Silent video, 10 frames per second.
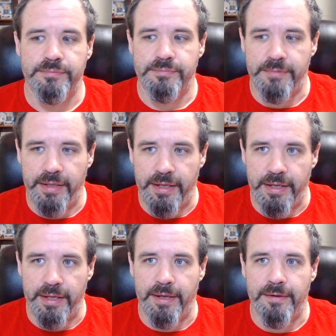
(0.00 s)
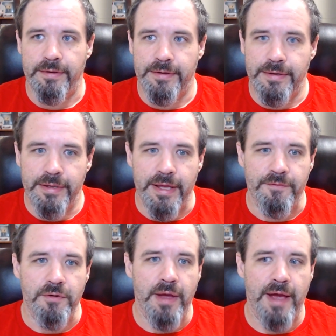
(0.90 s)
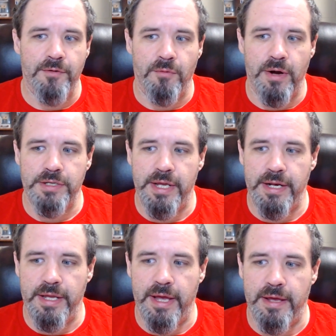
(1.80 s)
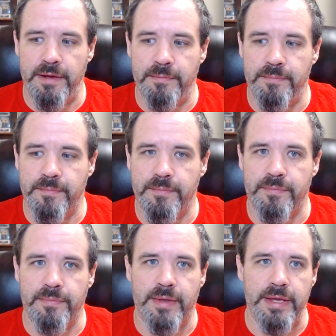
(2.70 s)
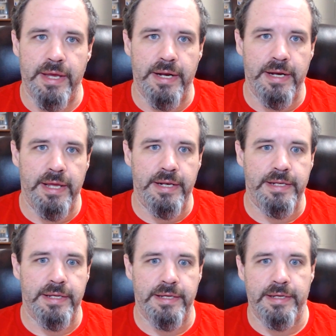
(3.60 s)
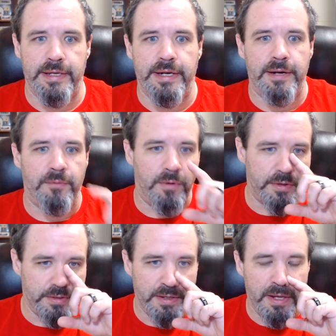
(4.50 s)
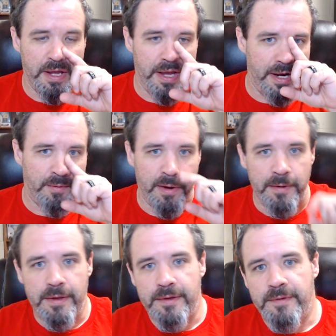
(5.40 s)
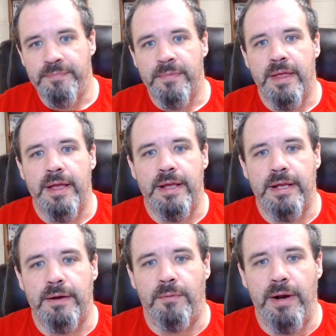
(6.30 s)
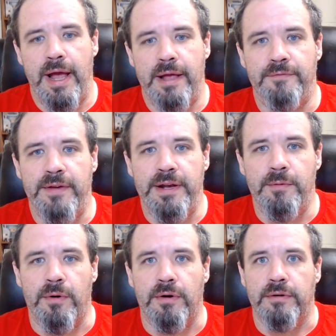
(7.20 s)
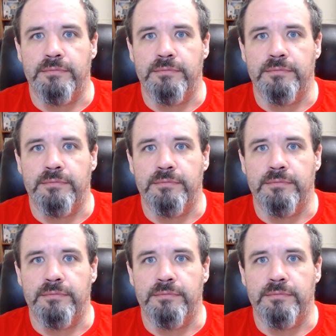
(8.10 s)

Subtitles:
Yeah. If you haven't watched Endgame, you need to watch it. Anyway, what happened? Infinity War.